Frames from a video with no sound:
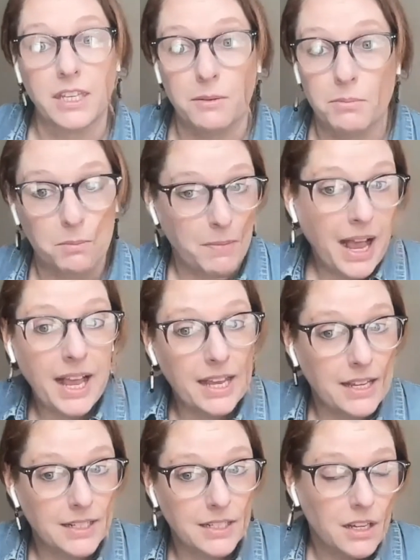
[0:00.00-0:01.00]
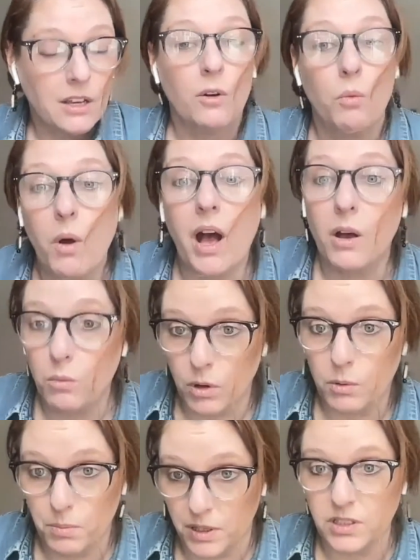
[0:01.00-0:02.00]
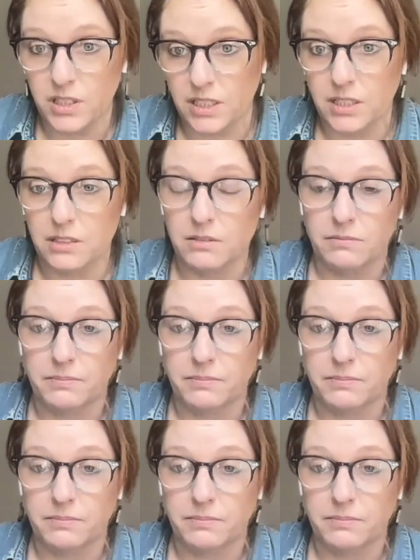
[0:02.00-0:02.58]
keep in mind while we're building.